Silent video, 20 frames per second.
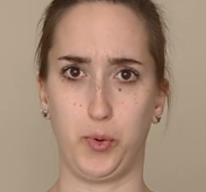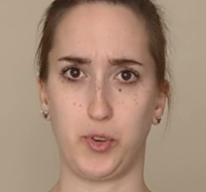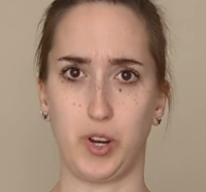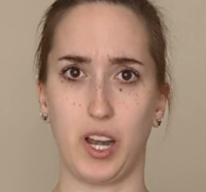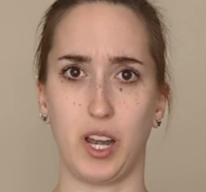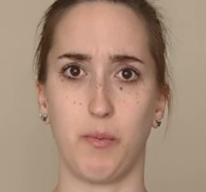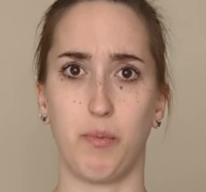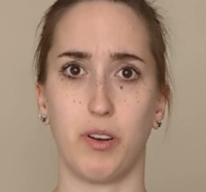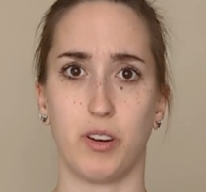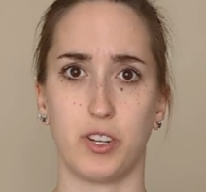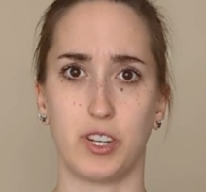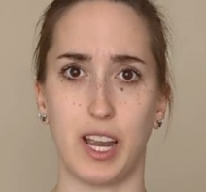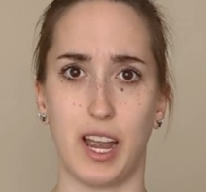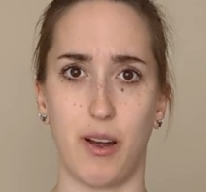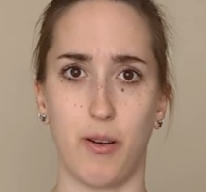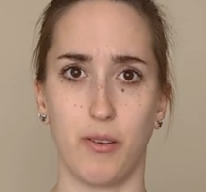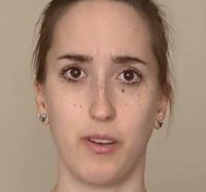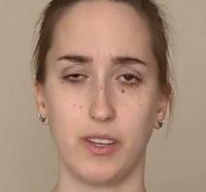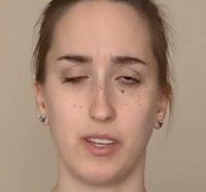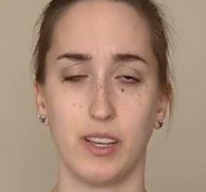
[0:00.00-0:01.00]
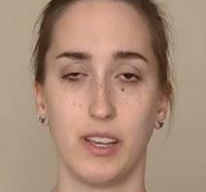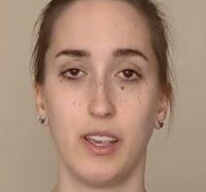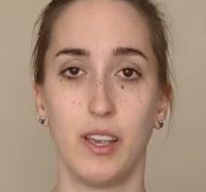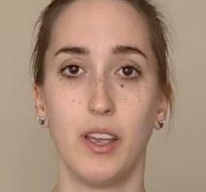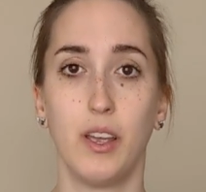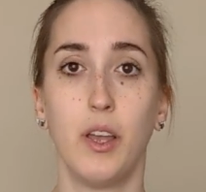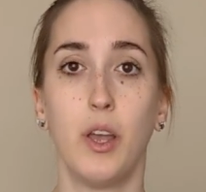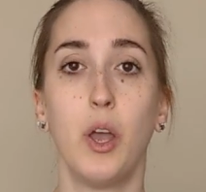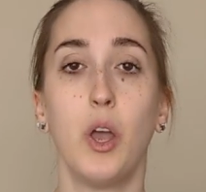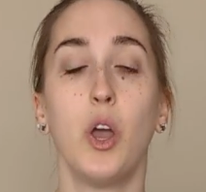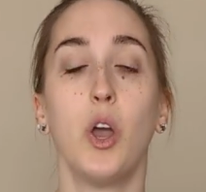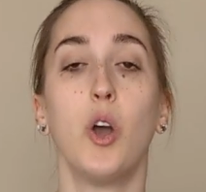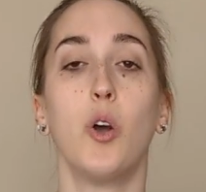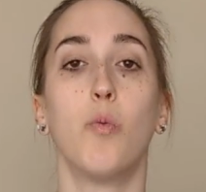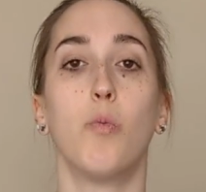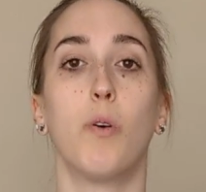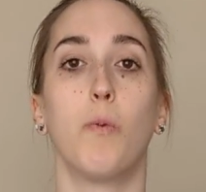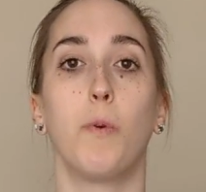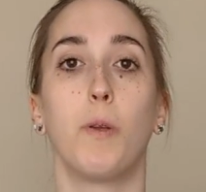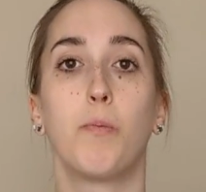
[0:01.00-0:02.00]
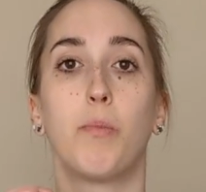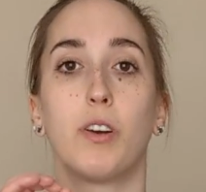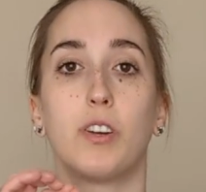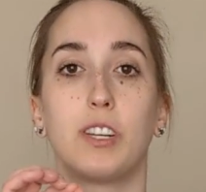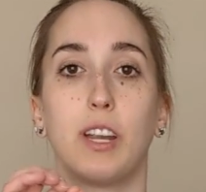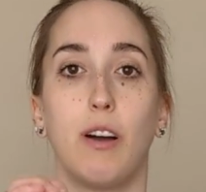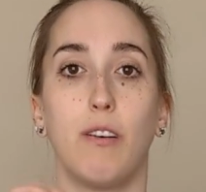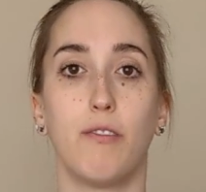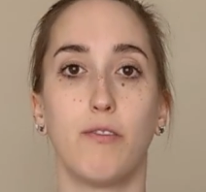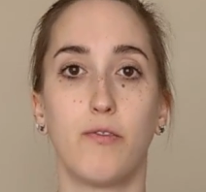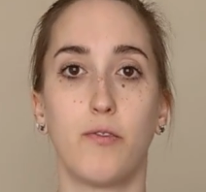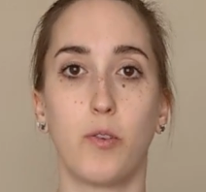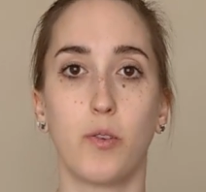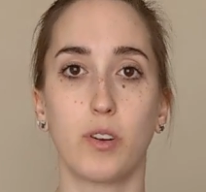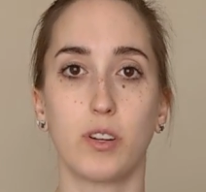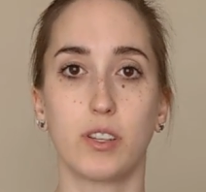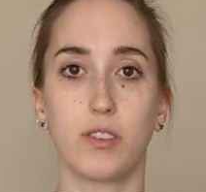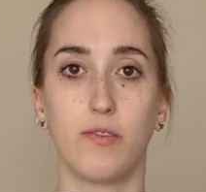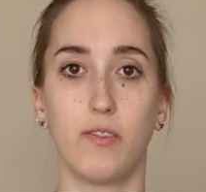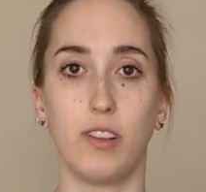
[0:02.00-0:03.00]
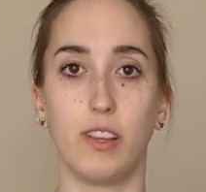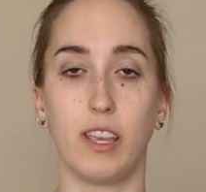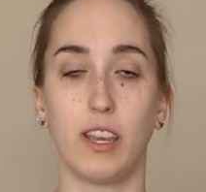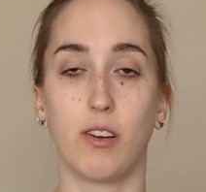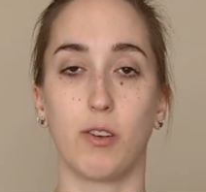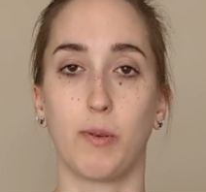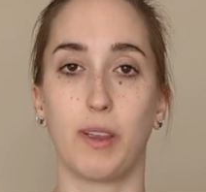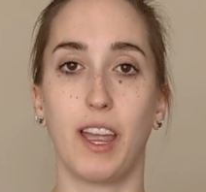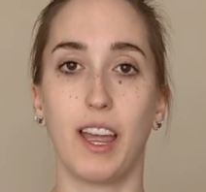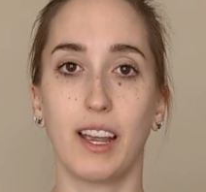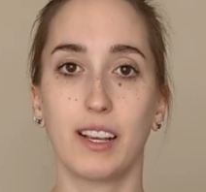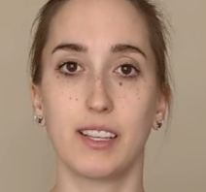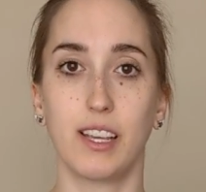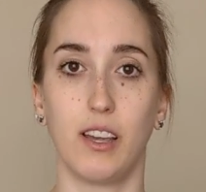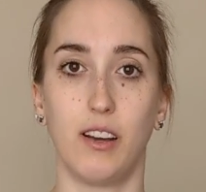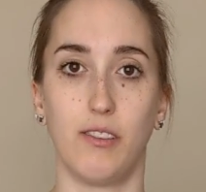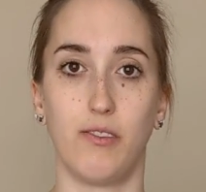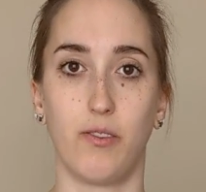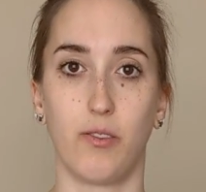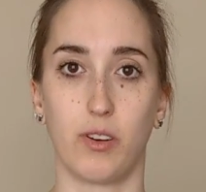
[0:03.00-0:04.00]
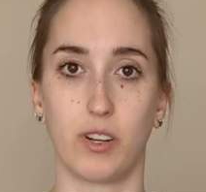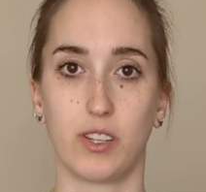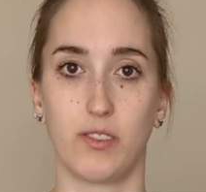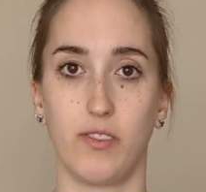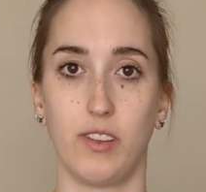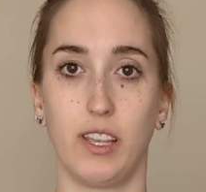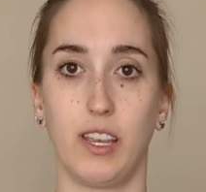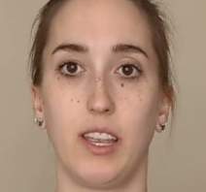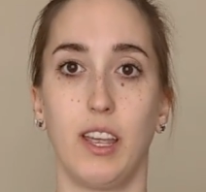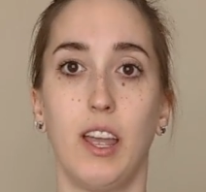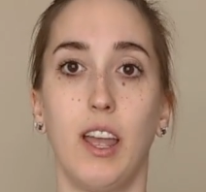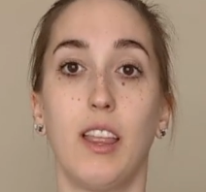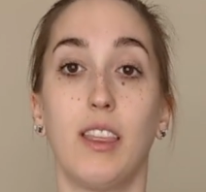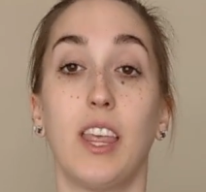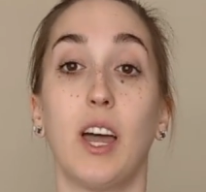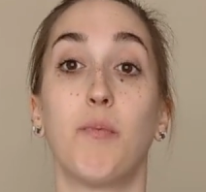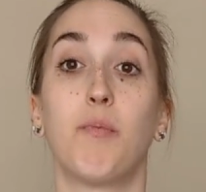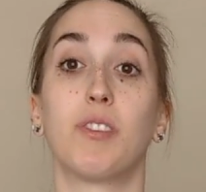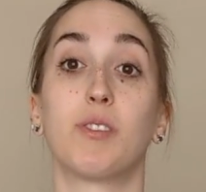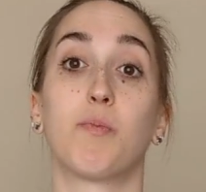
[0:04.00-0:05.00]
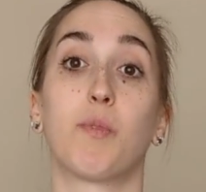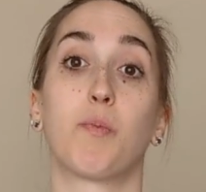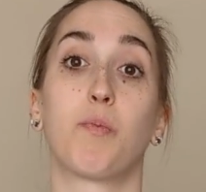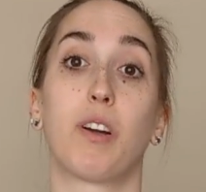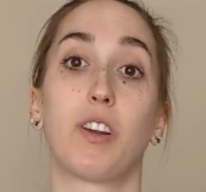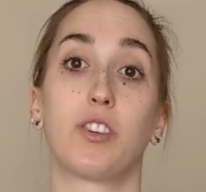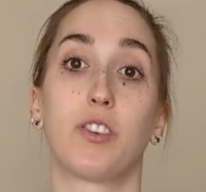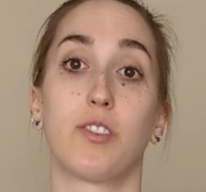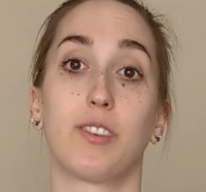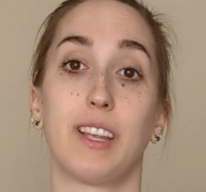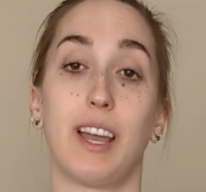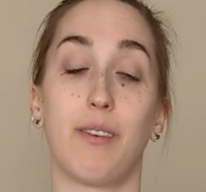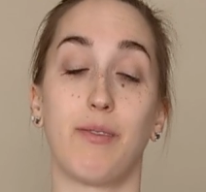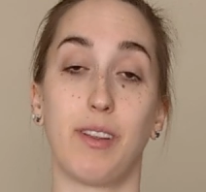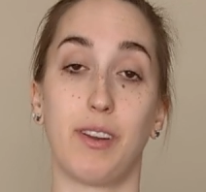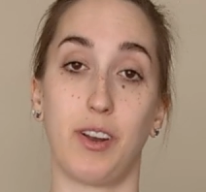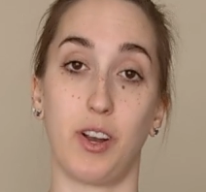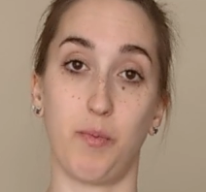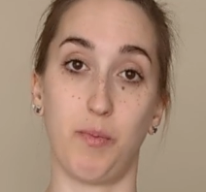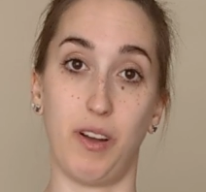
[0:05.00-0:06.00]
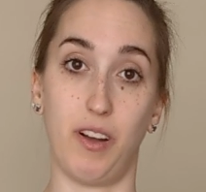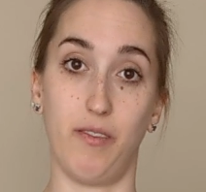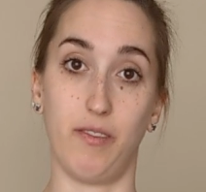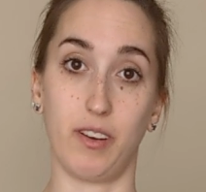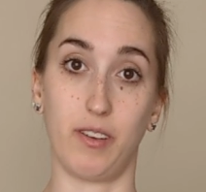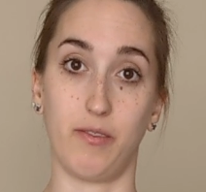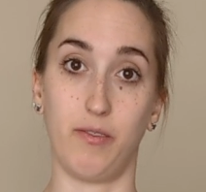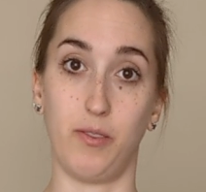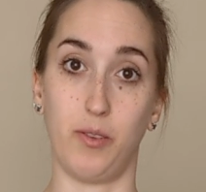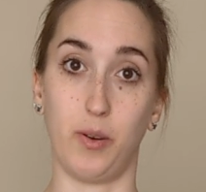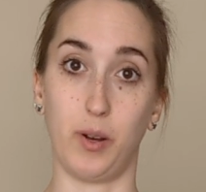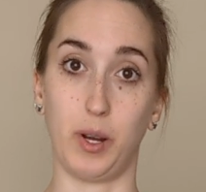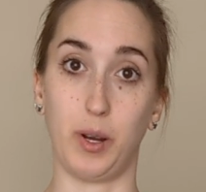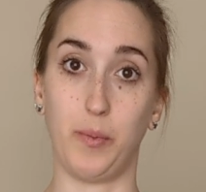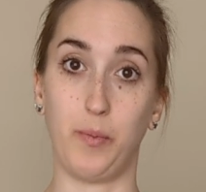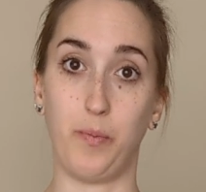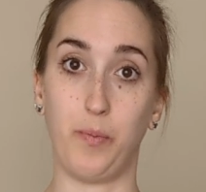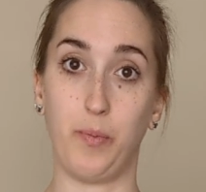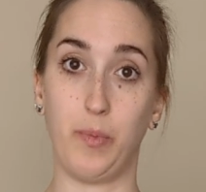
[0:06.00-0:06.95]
trying to push out. When we push out forcefully or we exhale forcefully, that puts more pressure down on our pelvic floor.